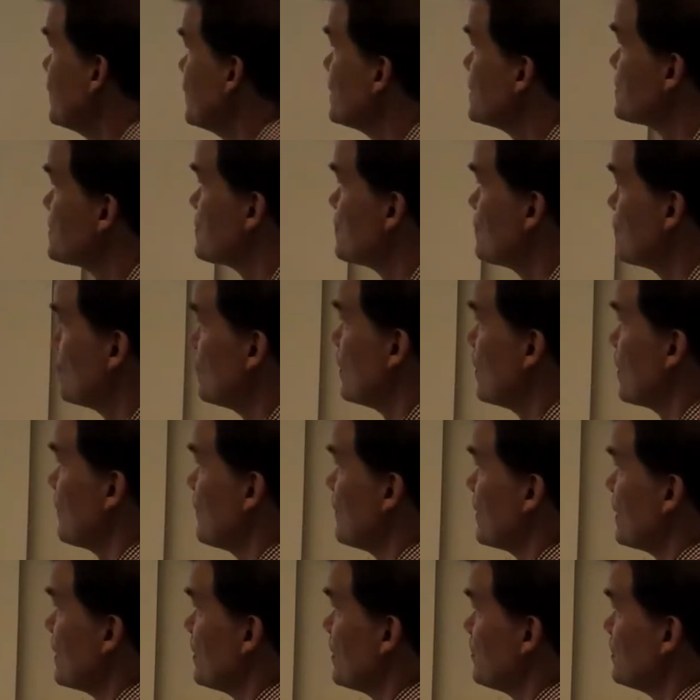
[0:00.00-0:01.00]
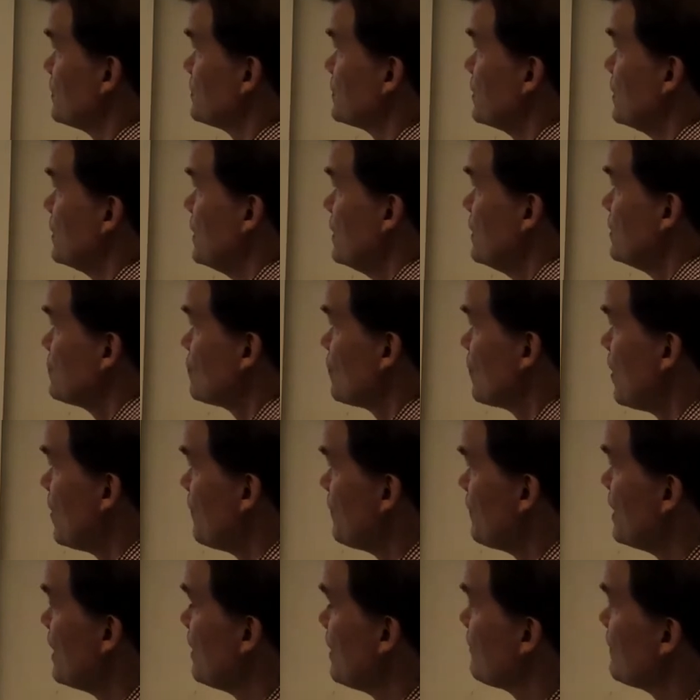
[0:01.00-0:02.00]
fixed dual variables. So
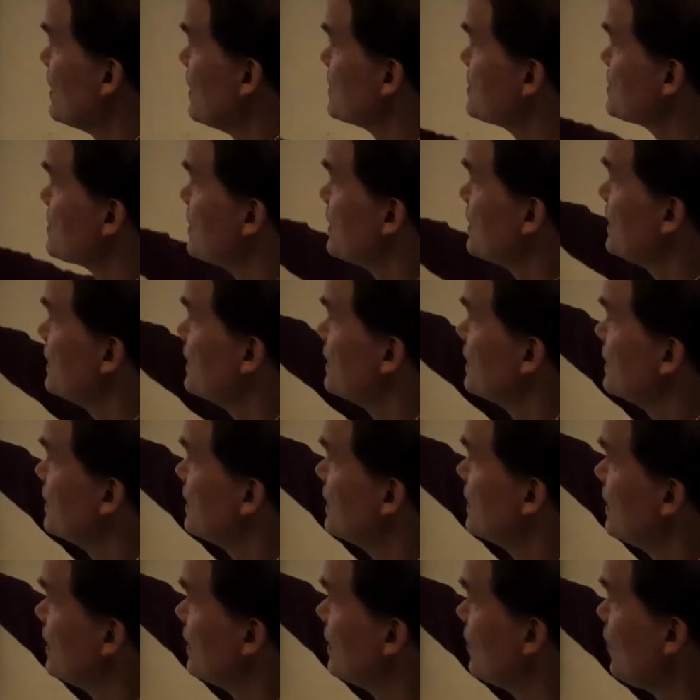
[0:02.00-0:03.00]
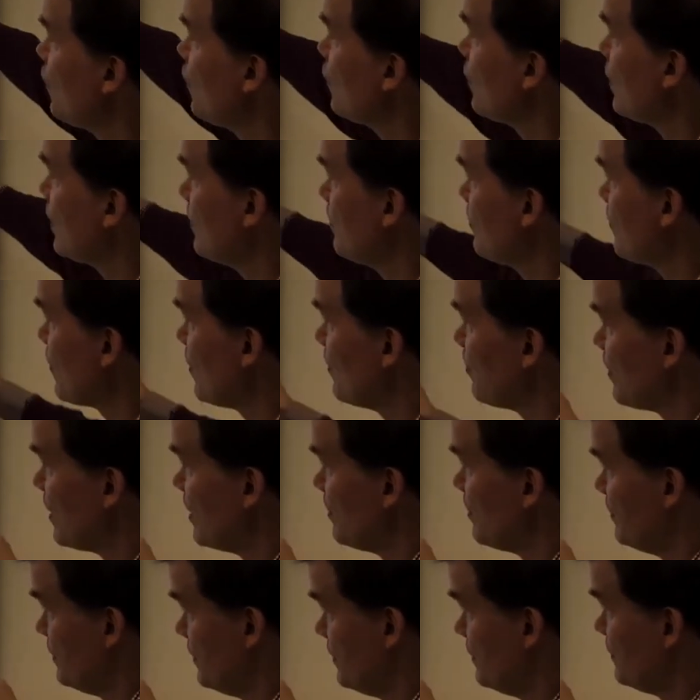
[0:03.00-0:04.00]
now we have actually a local
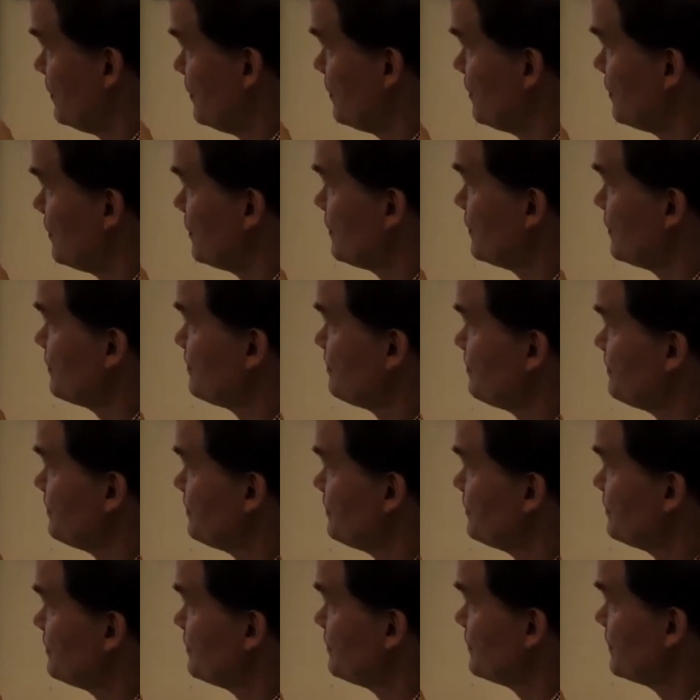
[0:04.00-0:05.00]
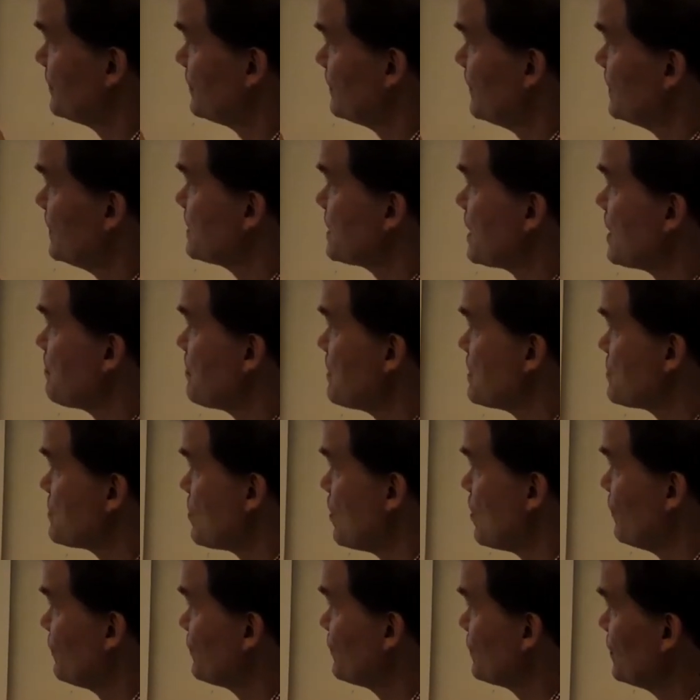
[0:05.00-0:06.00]
problem which can be
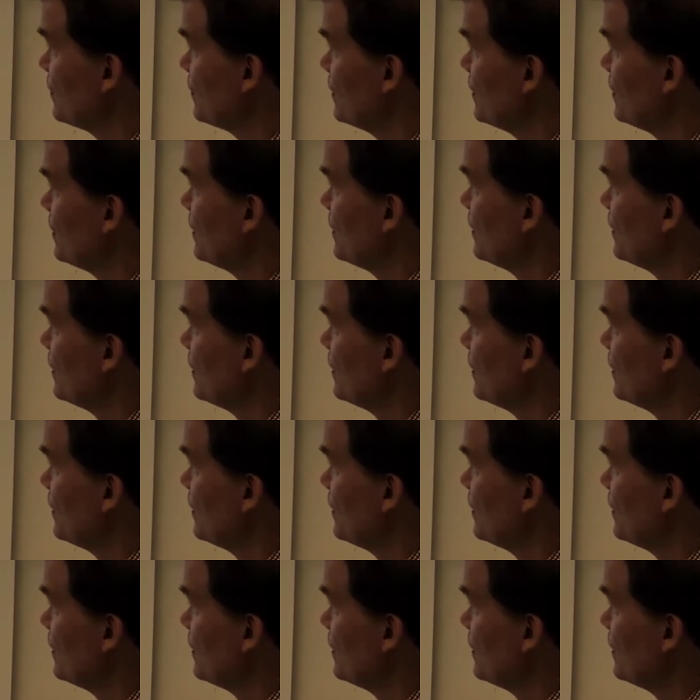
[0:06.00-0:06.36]
solved